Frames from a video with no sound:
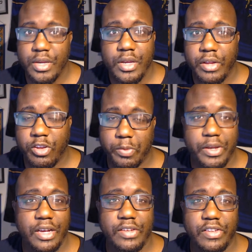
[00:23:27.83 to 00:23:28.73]
Just
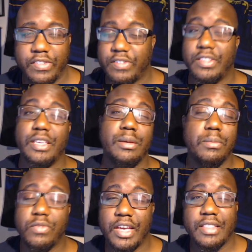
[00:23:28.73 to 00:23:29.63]
because it
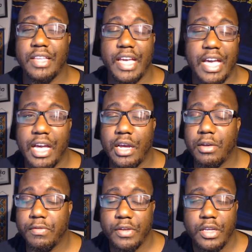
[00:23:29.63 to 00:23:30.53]
seems like they
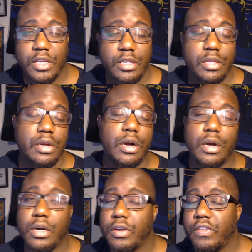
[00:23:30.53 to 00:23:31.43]
have the
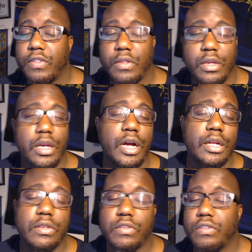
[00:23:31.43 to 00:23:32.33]
cars and the
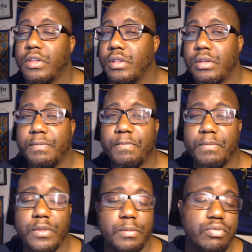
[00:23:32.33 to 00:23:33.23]
yachts and the,
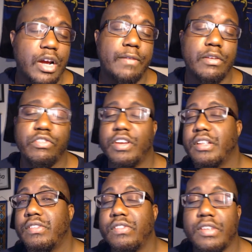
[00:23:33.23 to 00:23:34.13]
the private
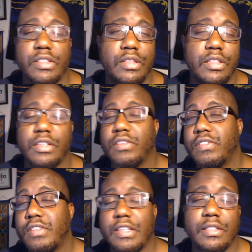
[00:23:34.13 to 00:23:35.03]
jets and the
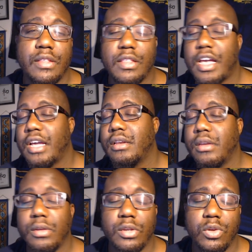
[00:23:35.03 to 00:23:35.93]
this and the that
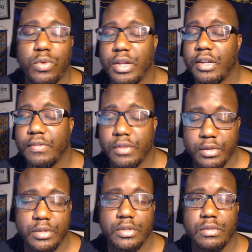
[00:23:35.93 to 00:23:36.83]
and the whatever,
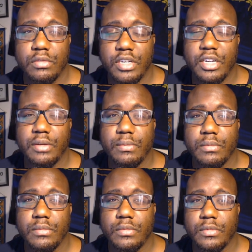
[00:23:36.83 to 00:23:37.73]
right?
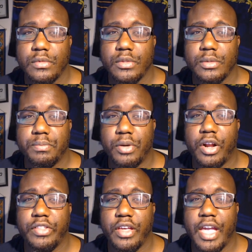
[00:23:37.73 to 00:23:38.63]
But are
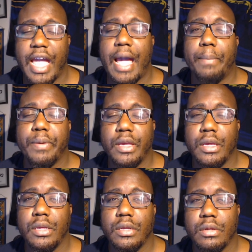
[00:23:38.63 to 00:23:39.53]
they
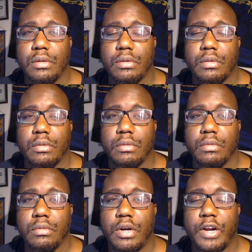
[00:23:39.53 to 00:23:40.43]
happy?
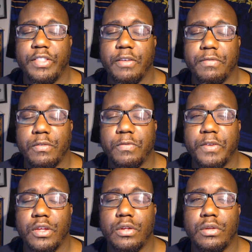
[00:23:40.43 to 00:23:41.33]
Are they
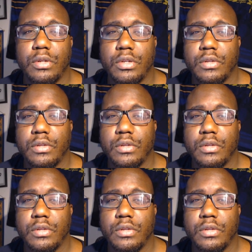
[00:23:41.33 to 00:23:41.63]
fulfilled?